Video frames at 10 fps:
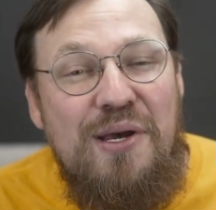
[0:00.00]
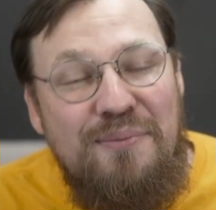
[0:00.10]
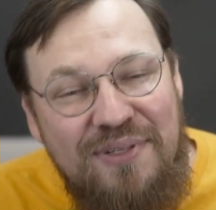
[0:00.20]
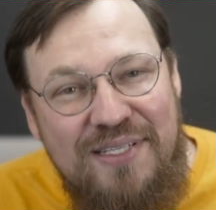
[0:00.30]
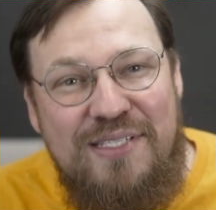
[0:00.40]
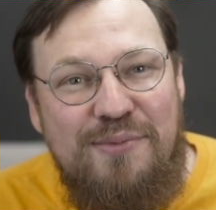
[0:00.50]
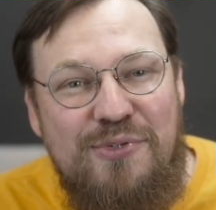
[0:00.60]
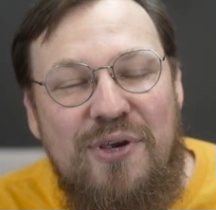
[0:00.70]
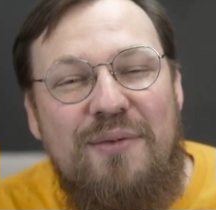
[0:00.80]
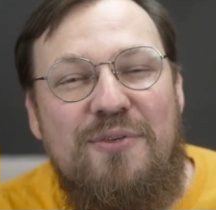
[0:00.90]
please
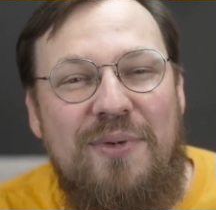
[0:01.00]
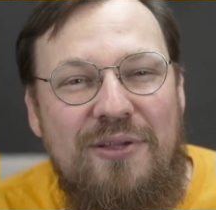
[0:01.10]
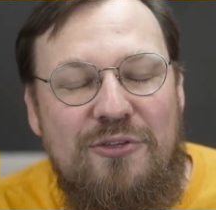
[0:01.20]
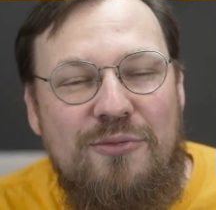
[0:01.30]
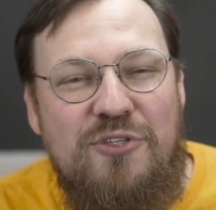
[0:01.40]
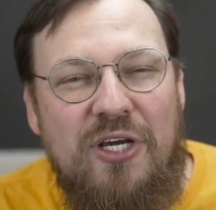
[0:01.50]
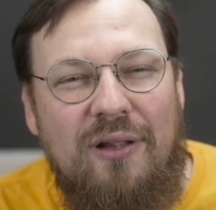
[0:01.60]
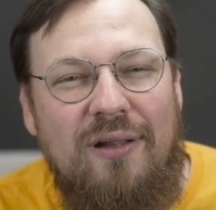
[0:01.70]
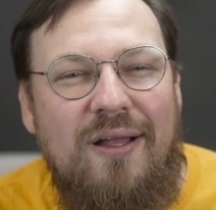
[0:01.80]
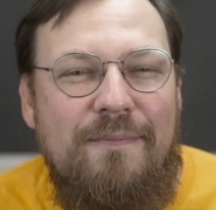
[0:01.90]
subscribe to my YouTube
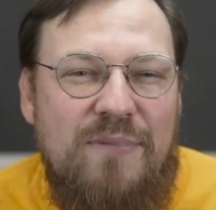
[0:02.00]
channel,